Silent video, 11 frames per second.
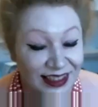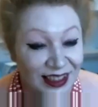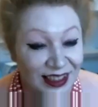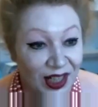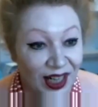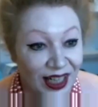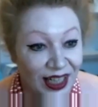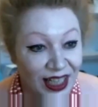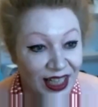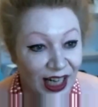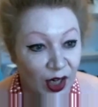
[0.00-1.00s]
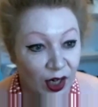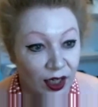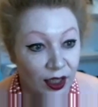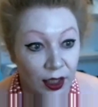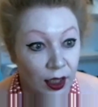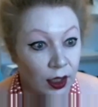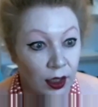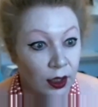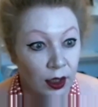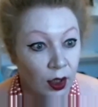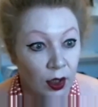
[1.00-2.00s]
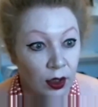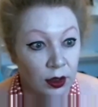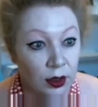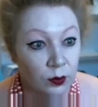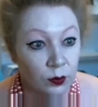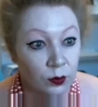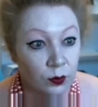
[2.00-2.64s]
they didn't sell them in stores like they